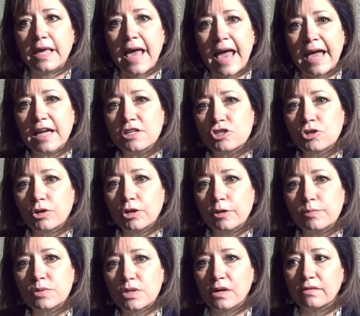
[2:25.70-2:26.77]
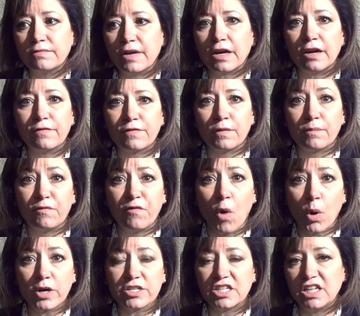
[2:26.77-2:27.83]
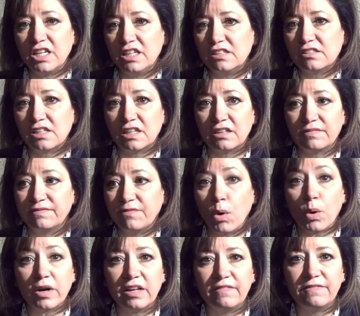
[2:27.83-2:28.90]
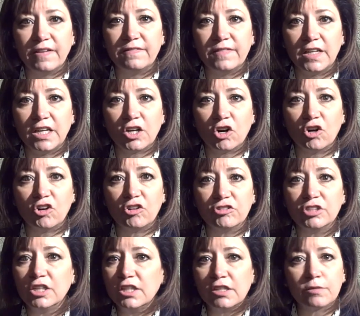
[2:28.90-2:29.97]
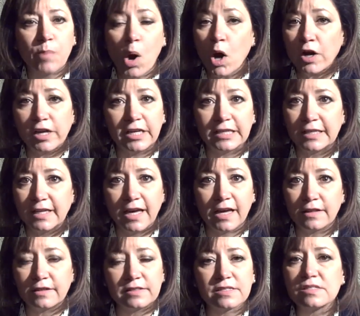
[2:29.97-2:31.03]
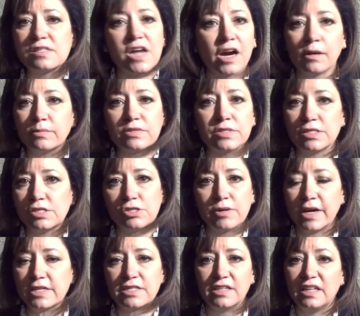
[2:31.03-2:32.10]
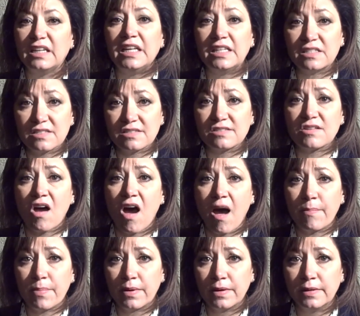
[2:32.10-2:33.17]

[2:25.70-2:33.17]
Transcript: age groups are vary from 14 to 40, 50-year-old partying together. It's a terrible situation. It needs to stop.